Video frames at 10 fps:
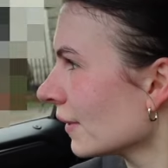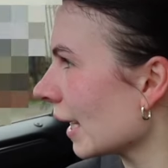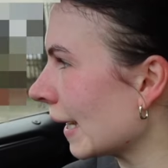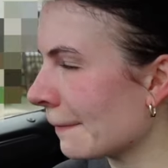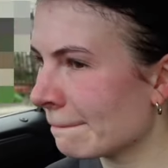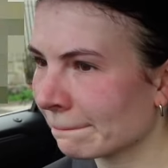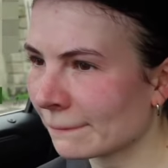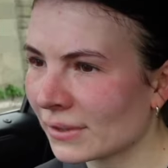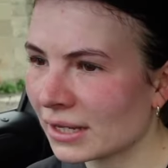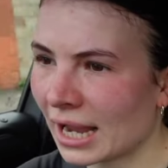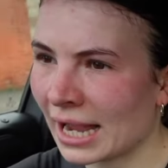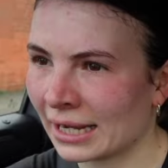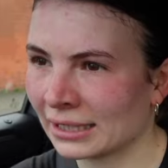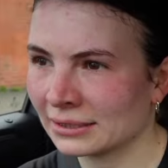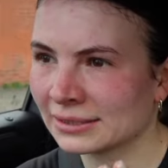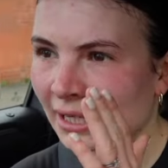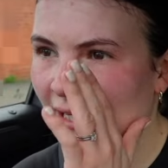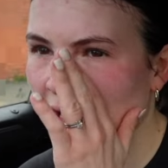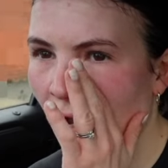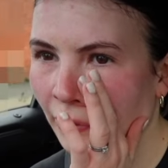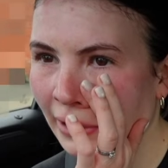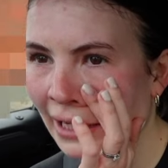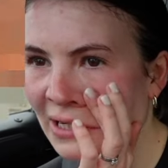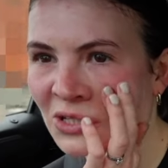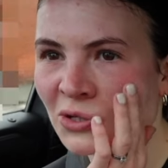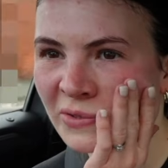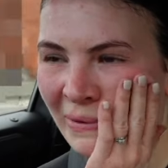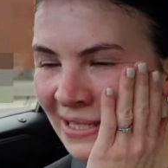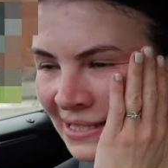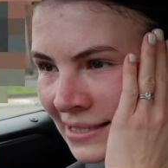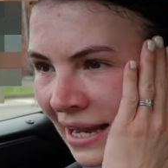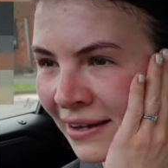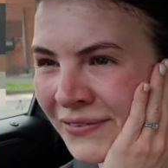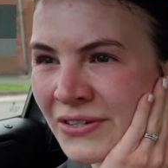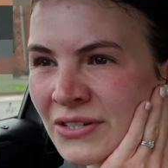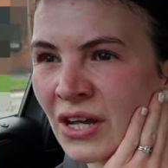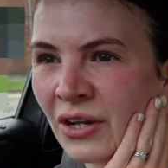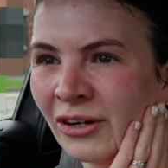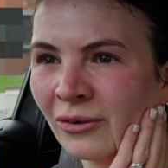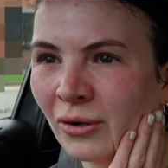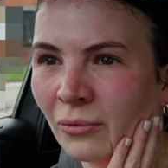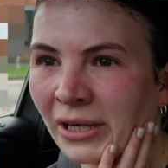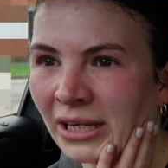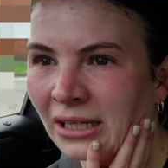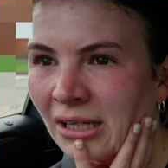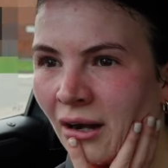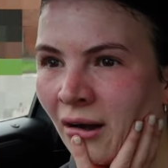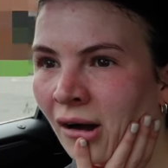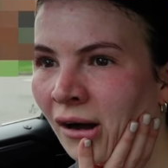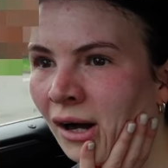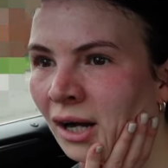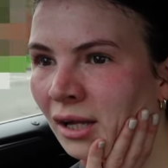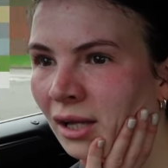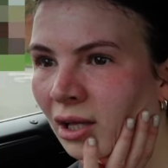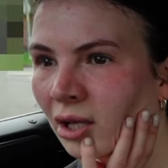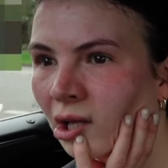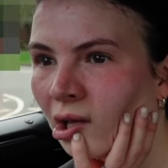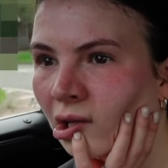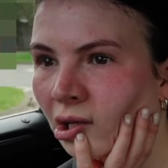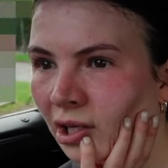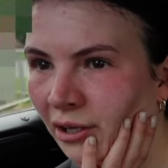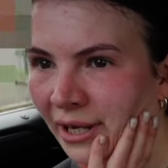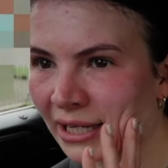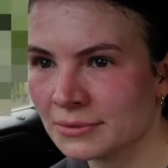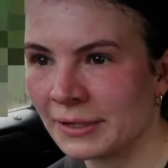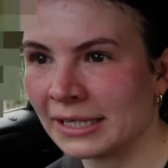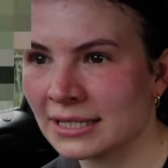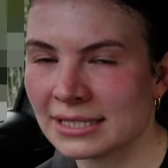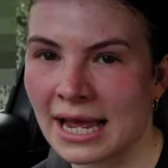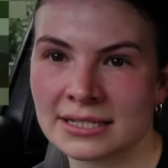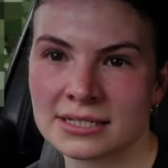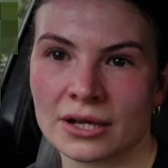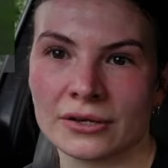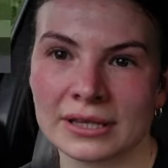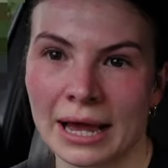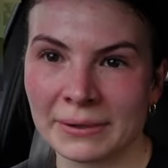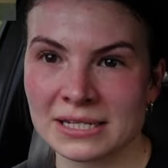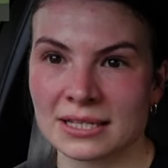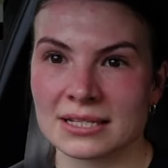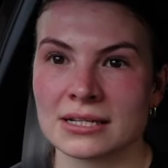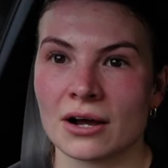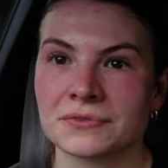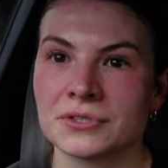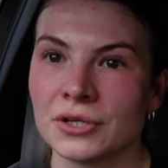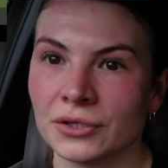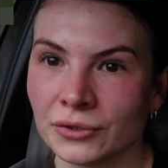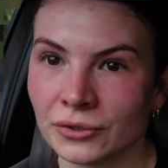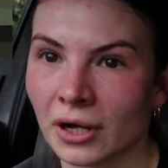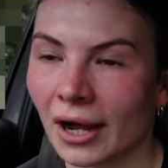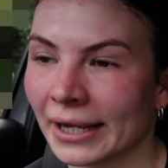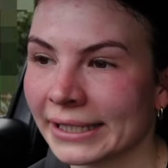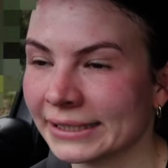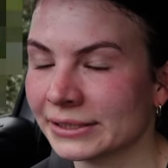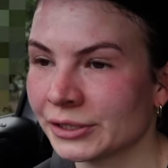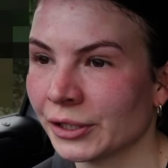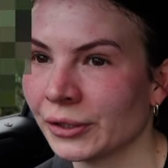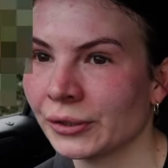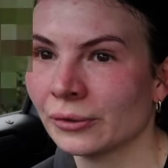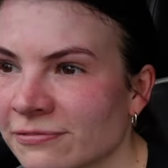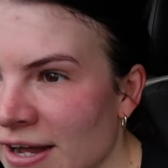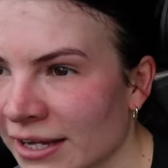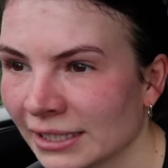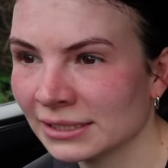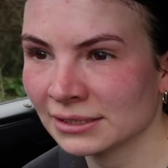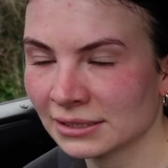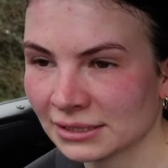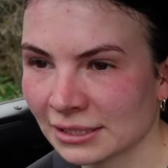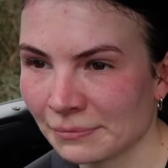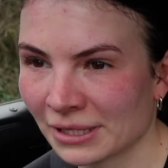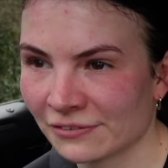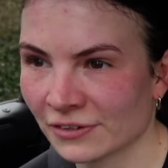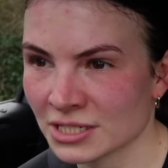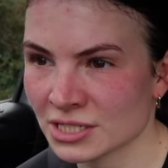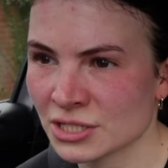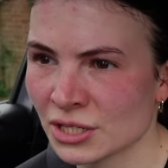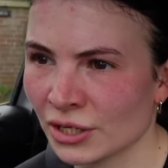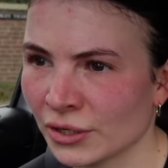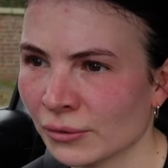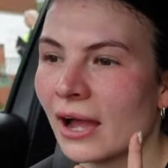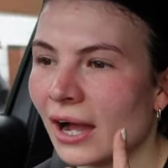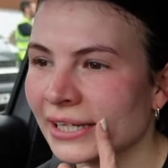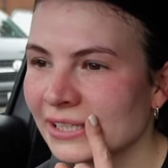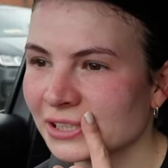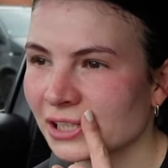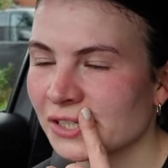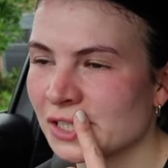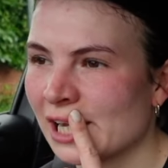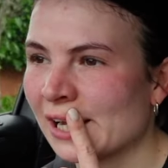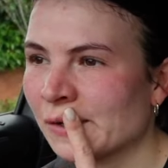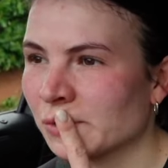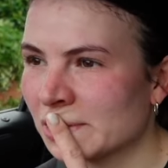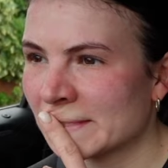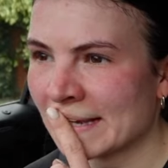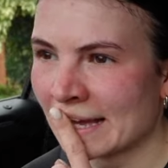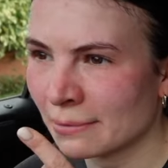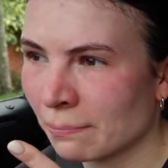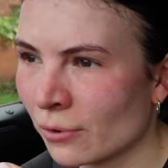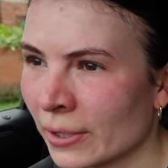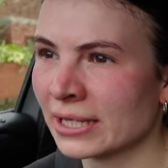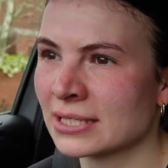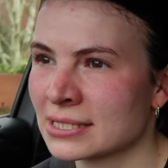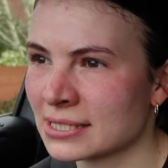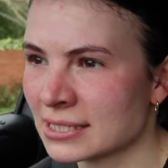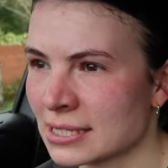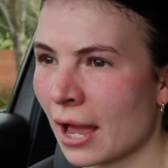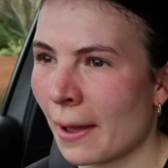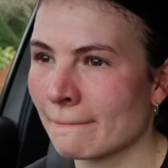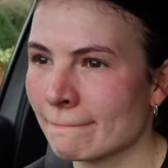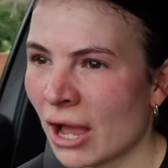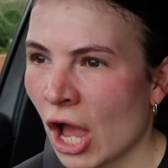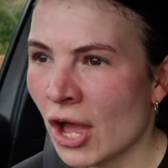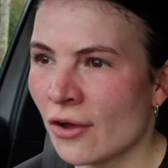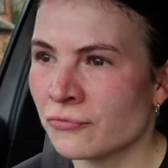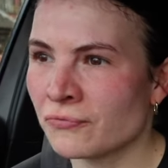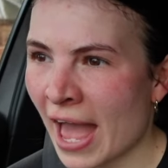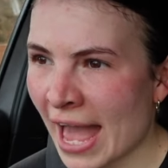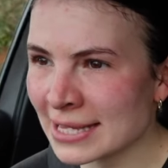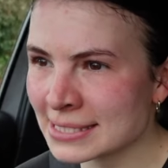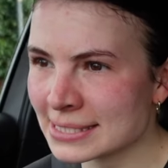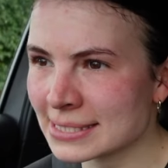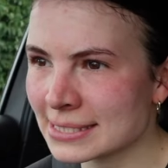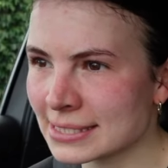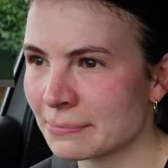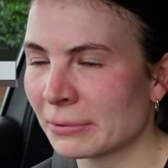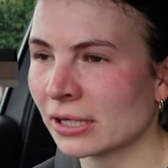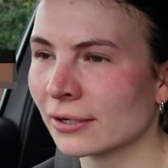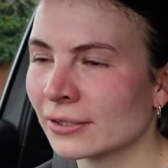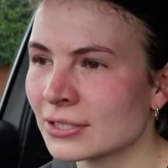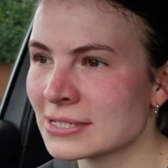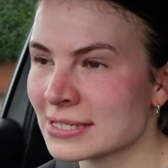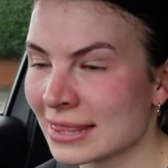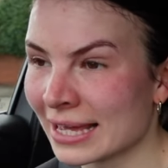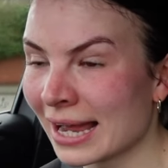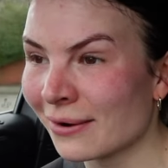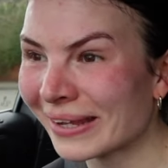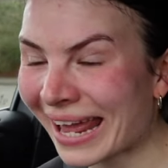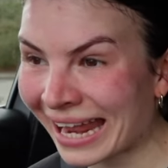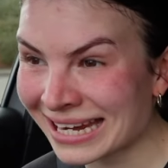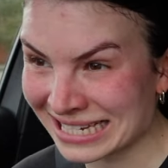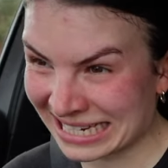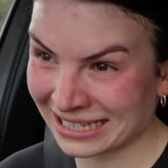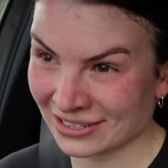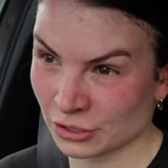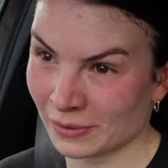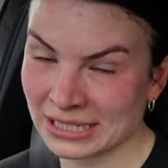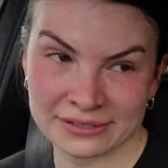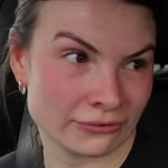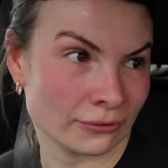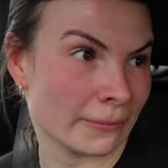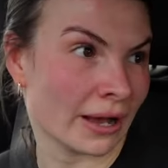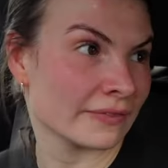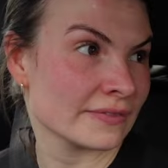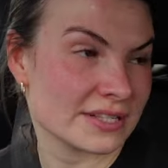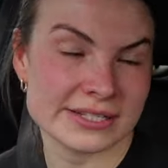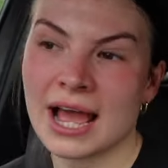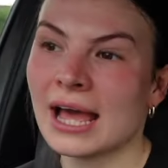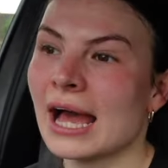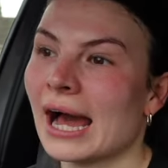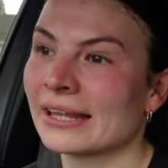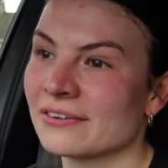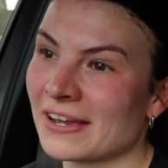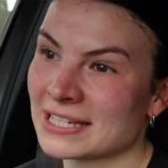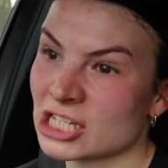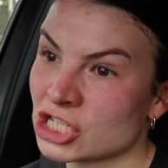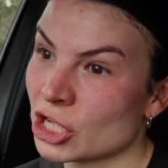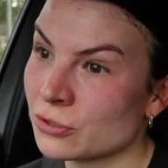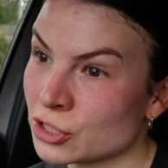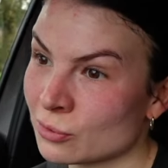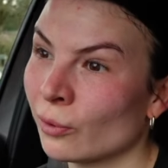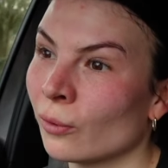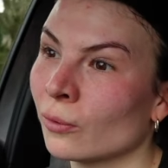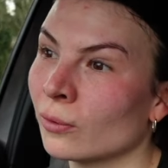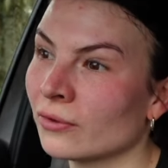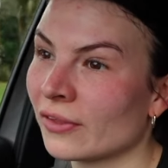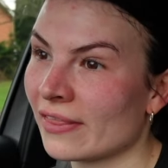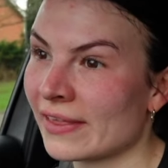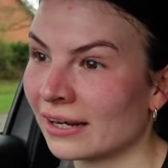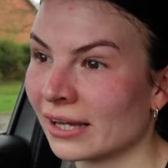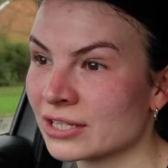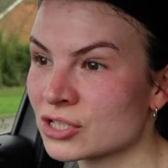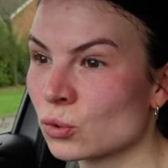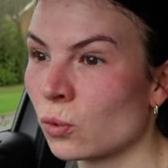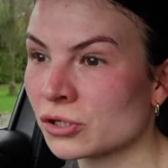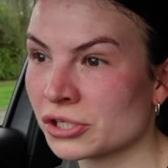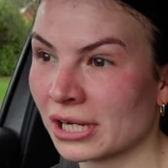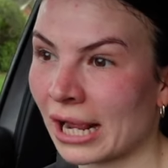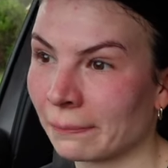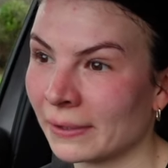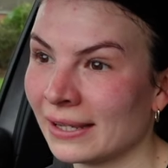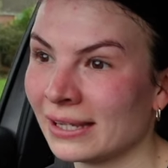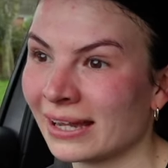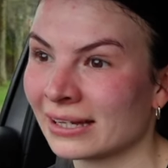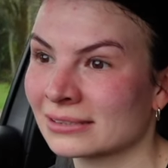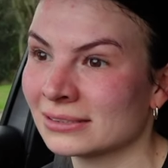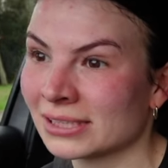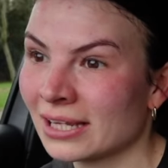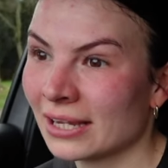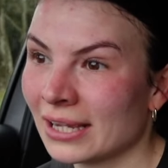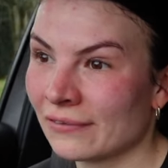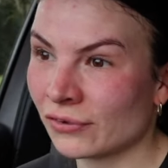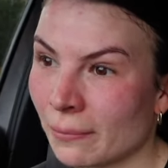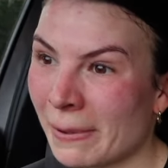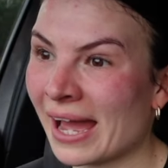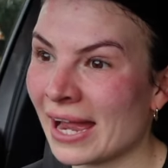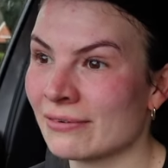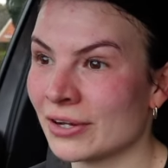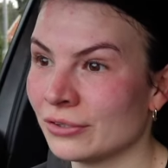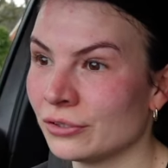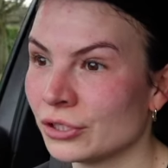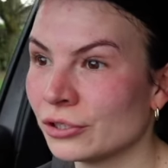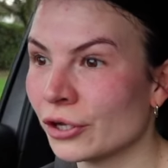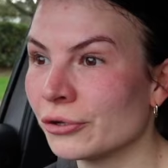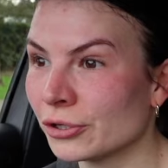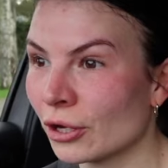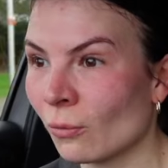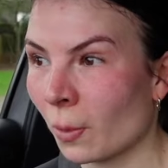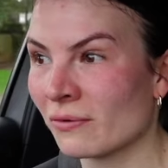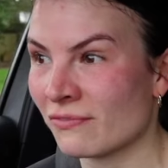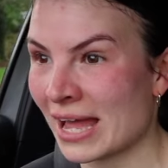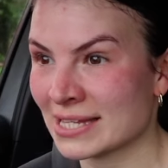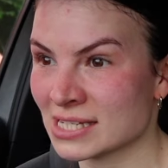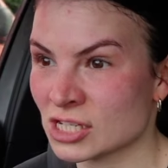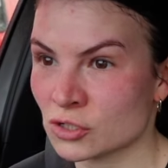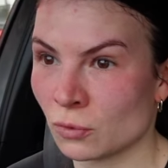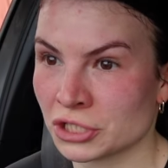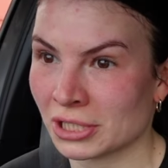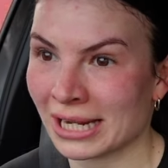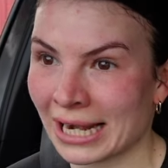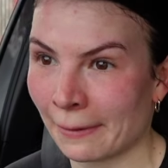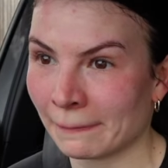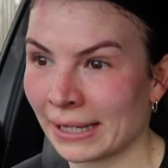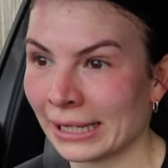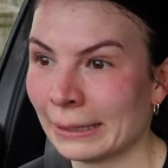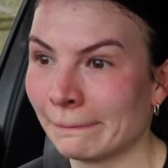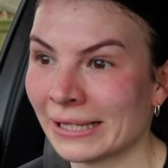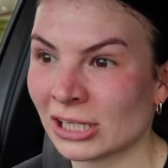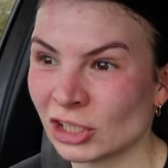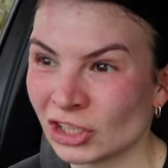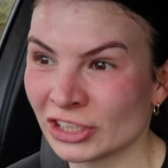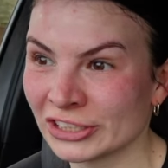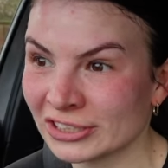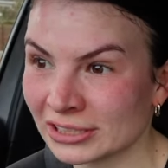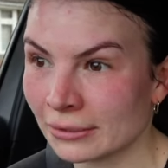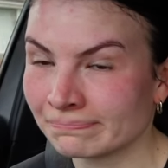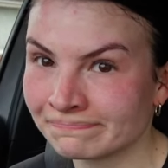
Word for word: um, and they only had two spaces left, so we are going to go next week instead. So that means that this afternoon I need to find something for us to do. I needed to go to town to get the boys some vests because they're now in eighteen to twenty-four months and the vests are so small that they like squash the nappy, and if you're a parent, you know you don't want the vest squashing the nappy because